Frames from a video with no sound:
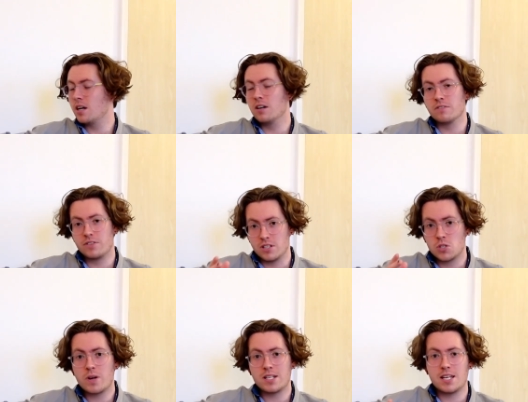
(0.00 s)
Of the
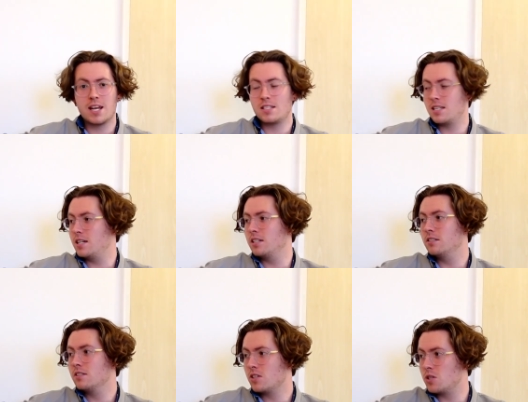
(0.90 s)
2018
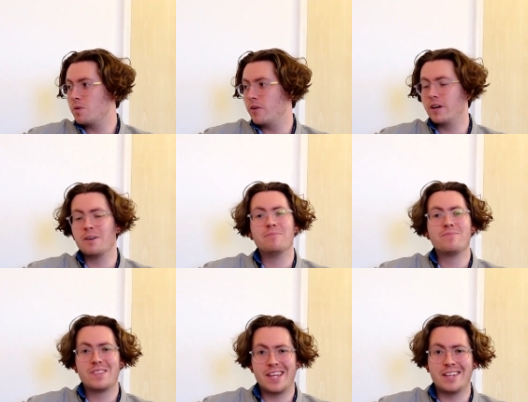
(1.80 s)
Suspiria
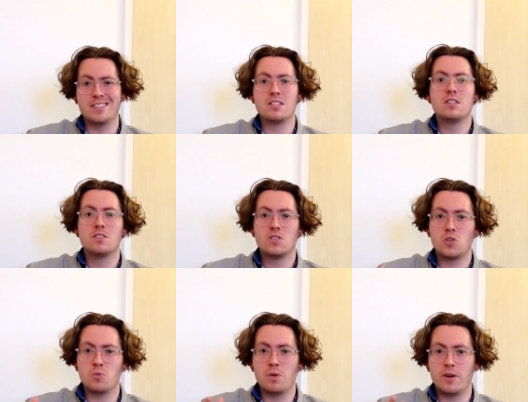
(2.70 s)
is
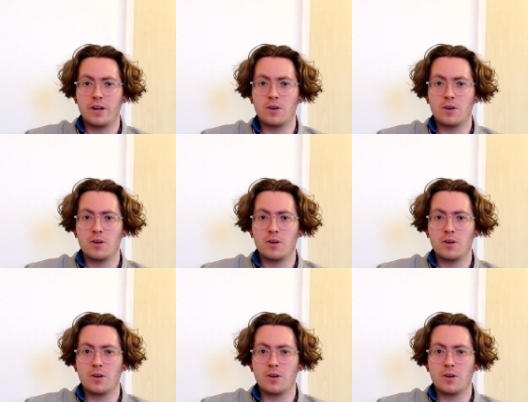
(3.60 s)
superior.